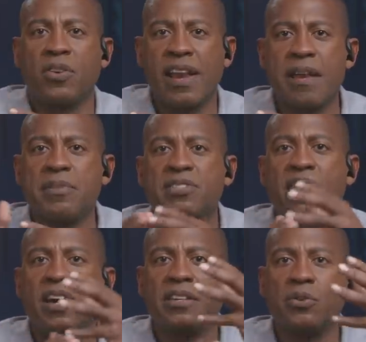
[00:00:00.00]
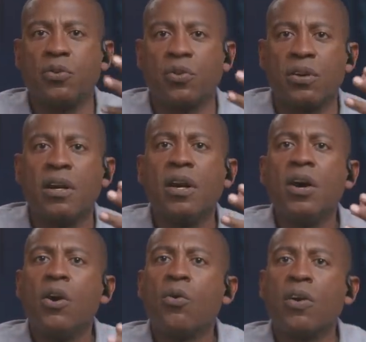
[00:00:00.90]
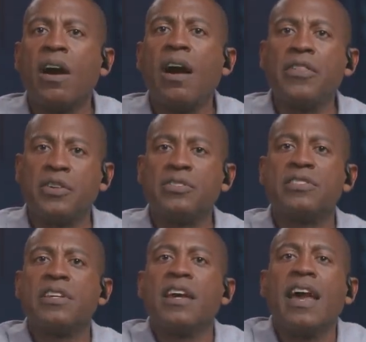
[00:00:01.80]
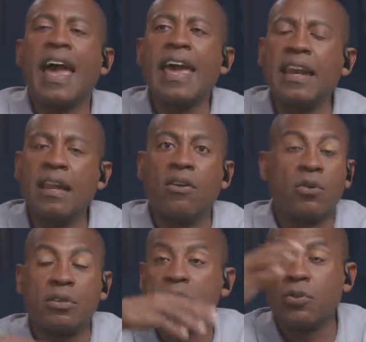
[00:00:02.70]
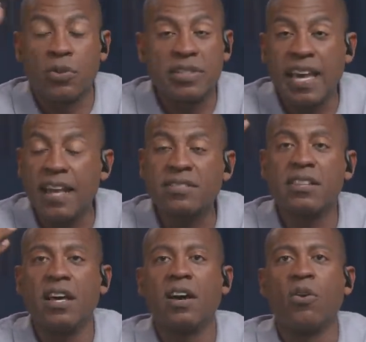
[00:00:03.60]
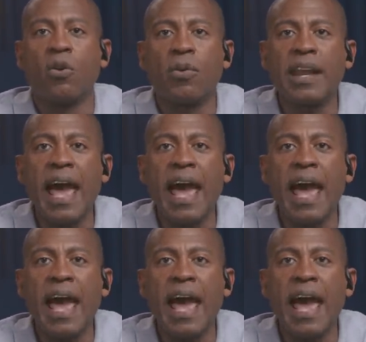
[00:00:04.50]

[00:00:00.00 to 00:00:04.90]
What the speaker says: or Amazon or others, or Tesla or what